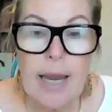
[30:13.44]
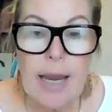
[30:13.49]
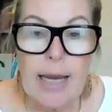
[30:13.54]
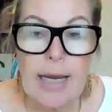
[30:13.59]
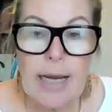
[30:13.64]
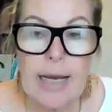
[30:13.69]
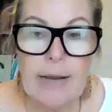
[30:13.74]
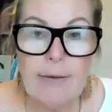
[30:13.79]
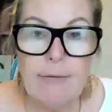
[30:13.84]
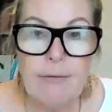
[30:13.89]

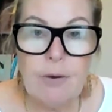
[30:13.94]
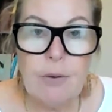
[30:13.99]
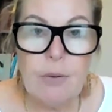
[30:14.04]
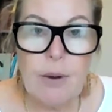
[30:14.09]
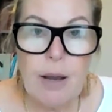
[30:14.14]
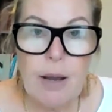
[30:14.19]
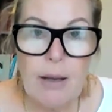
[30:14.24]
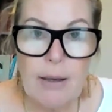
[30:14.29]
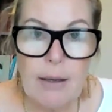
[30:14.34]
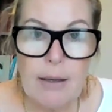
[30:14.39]
And if you
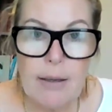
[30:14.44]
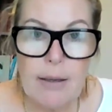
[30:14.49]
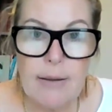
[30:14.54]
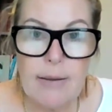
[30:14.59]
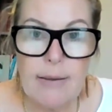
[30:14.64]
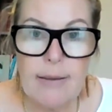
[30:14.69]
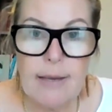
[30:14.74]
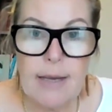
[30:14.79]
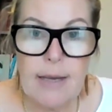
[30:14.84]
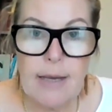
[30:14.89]
are
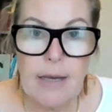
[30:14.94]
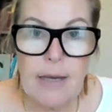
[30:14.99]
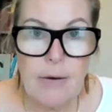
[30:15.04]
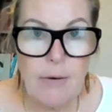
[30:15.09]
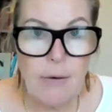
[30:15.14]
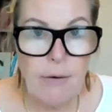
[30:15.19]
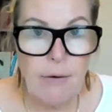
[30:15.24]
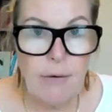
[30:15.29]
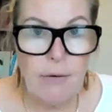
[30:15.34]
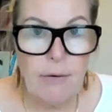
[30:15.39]
thinking
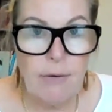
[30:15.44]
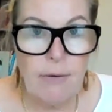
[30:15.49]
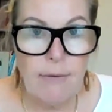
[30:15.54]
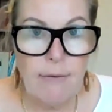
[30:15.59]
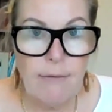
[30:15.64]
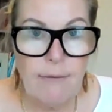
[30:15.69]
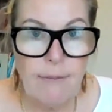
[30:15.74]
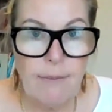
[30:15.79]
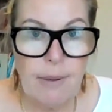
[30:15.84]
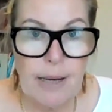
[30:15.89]

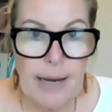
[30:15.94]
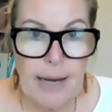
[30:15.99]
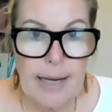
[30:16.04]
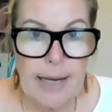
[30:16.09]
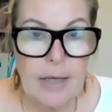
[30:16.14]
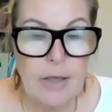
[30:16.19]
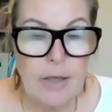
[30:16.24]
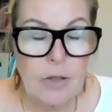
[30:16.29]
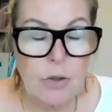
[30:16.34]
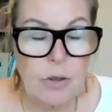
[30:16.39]
of
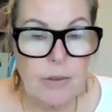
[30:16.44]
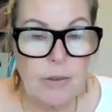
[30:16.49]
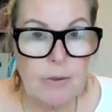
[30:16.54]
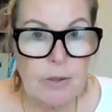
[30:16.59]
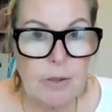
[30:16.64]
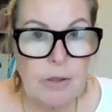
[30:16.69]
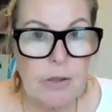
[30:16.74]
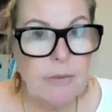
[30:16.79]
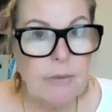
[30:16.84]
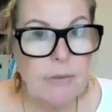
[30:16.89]
planning a trip
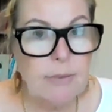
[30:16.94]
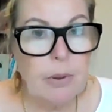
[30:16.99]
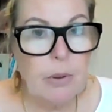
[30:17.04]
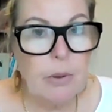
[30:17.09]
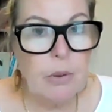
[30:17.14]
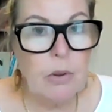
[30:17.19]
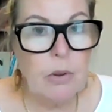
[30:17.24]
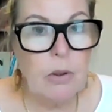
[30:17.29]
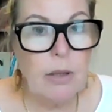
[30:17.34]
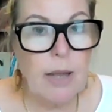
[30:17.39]
to
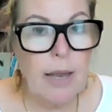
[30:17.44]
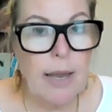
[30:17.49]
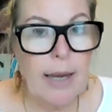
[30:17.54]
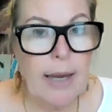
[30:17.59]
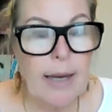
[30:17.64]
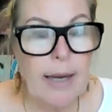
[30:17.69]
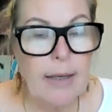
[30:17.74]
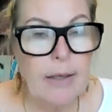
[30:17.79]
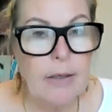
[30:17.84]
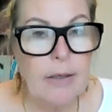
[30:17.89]
Nepal
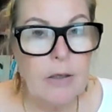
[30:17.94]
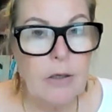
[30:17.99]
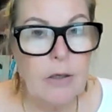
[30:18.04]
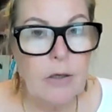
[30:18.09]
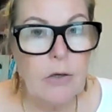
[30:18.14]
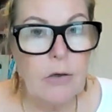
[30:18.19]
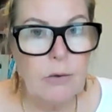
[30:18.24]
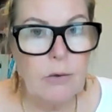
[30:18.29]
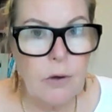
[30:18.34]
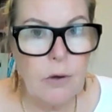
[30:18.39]
and
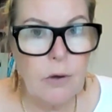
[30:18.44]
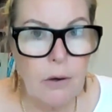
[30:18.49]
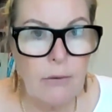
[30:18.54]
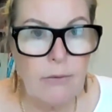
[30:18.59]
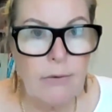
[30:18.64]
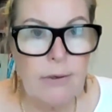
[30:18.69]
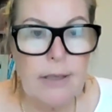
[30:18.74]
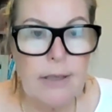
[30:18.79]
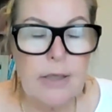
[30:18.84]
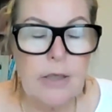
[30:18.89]
you're
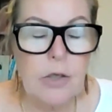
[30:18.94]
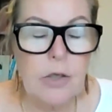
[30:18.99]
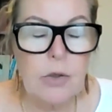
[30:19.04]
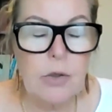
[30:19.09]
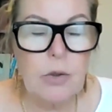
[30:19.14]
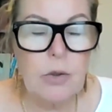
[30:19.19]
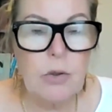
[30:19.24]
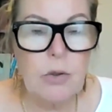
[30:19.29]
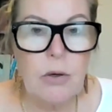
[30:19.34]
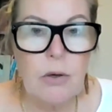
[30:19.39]
not really
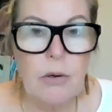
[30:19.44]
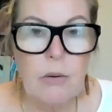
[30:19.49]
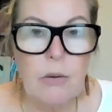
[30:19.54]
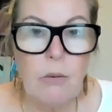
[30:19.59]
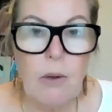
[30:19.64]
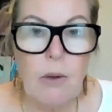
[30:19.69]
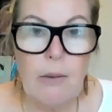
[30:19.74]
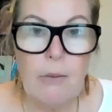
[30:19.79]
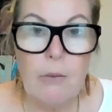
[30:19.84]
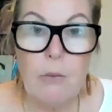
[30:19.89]
sure
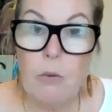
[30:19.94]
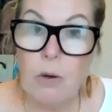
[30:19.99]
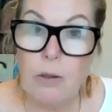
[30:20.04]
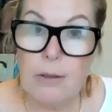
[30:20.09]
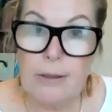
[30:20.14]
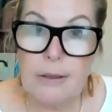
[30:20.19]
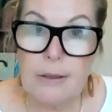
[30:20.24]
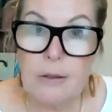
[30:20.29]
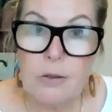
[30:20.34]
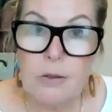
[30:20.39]

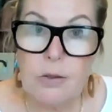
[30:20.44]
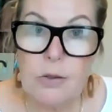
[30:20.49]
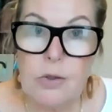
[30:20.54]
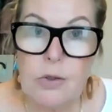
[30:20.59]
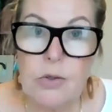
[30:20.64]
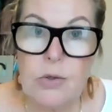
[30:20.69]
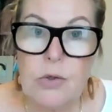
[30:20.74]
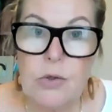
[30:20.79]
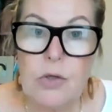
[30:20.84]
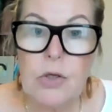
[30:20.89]
what's going to
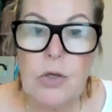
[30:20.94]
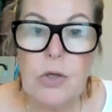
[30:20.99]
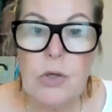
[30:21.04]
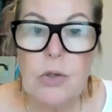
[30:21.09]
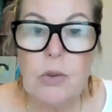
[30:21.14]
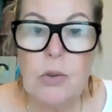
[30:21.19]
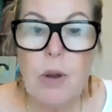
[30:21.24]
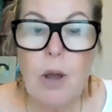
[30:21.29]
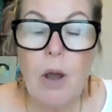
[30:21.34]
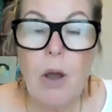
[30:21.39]
suit
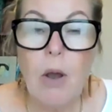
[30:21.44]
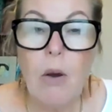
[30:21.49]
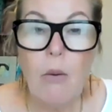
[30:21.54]
you,